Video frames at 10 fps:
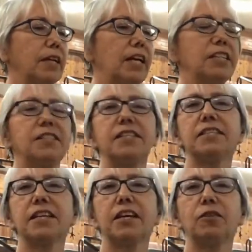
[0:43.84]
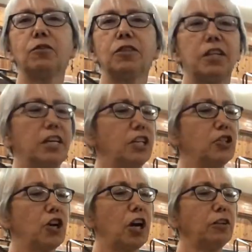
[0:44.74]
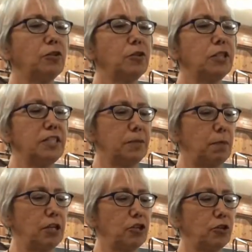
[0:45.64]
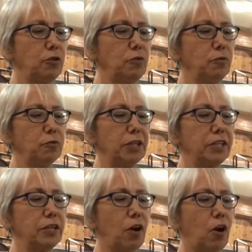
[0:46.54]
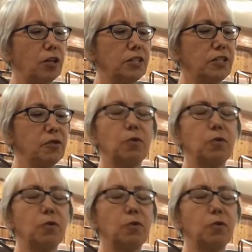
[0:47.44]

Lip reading: and it's entitled Childhood is Special, written August